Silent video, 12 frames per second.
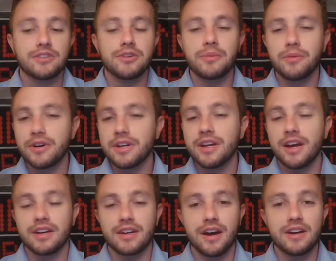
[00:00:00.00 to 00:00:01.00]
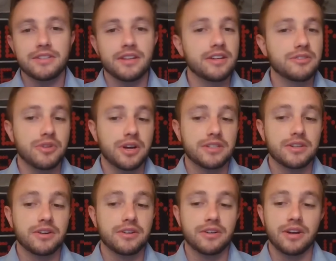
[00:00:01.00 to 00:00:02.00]
So I'm looking at guys like Trea
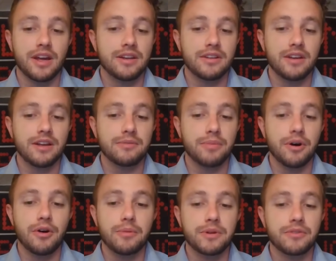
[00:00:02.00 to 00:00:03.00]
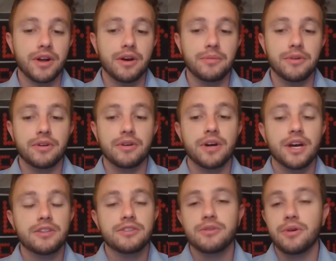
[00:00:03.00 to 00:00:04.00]
Turner and and Bohm and Realmuto
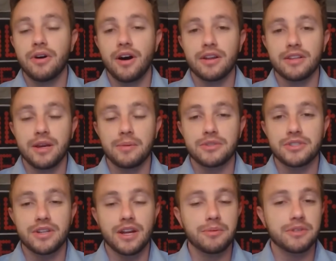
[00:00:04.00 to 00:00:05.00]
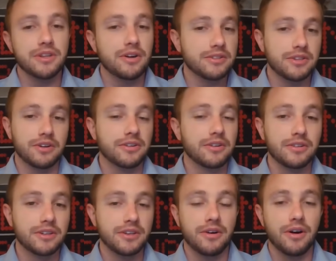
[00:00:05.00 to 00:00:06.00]
to do a lot of damage today. We saw
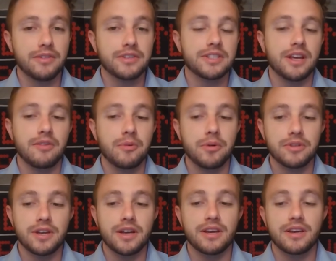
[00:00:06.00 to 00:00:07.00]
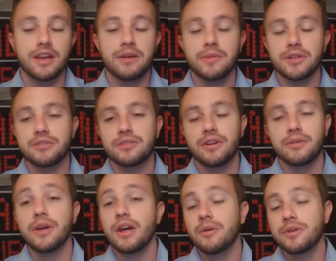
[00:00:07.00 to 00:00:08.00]
Turner, you know, obviously have a multi-hit game
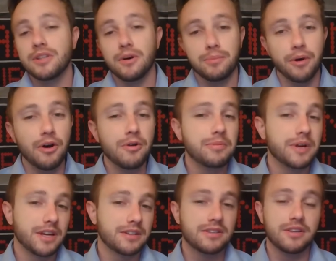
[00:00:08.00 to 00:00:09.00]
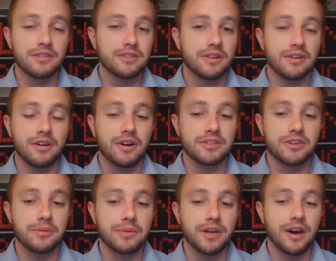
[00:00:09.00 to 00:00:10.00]
yesterday. We saw Bohm get the the clutch
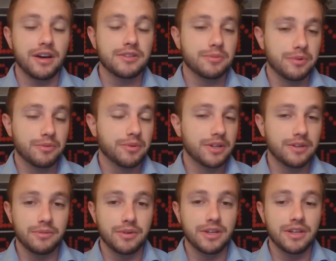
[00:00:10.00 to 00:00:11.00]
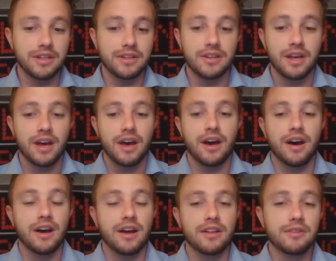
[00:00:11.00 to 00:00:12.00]
RBIs when when, when needed
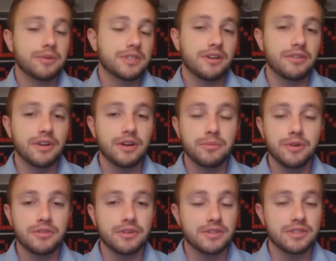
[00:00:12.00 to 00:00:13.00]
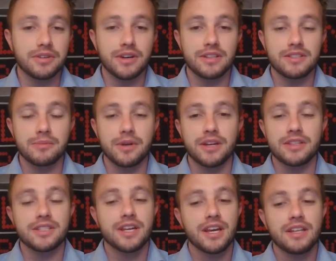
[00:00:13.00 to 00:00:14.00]
uh, and then we saw Realmuto still get some
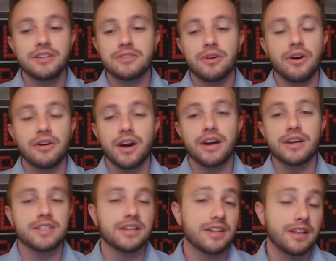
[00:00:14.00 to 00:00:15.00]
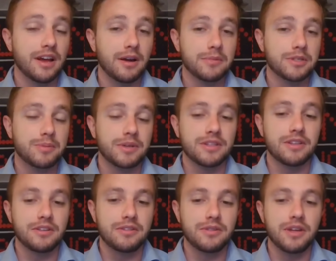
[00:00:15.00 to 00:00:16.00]
hits. These are all guys that, that I'm expecting
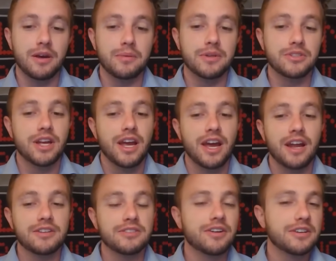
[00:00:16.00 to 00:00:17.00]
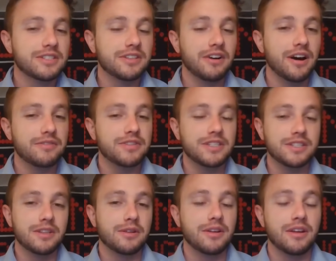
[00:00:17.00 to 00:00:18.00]
to do damage. And as long as the lefties
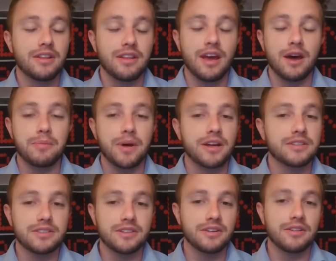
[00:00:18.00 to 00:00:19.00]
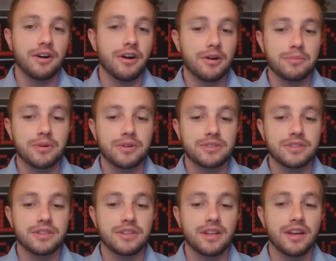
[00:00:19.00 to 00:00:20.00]
in the in the at bats, you know, the Harpers
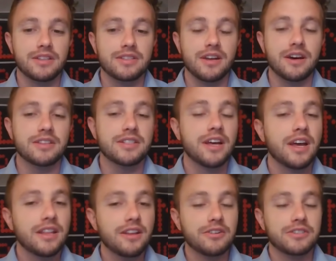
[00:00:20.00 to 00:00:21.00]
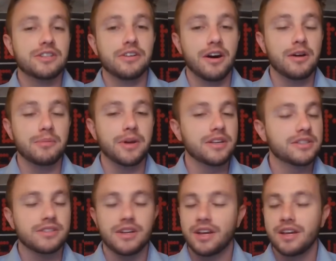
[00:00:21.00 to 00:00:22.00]
and and Stotts, they're still on
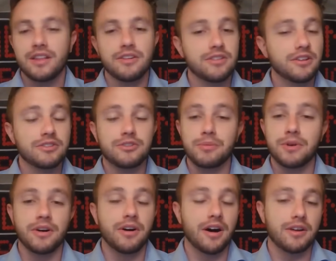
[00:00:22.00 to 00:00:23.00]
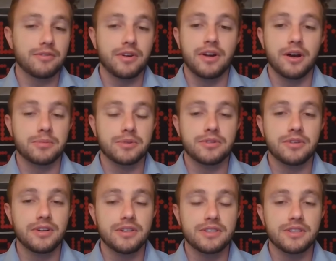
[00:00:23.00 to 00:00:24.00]
base. There, there should be a lot of run
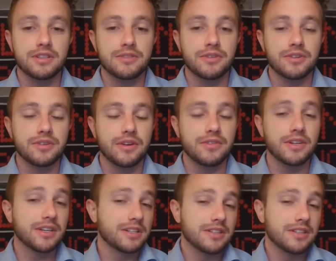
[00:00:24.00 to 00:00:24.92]
opportunities in this first five inning.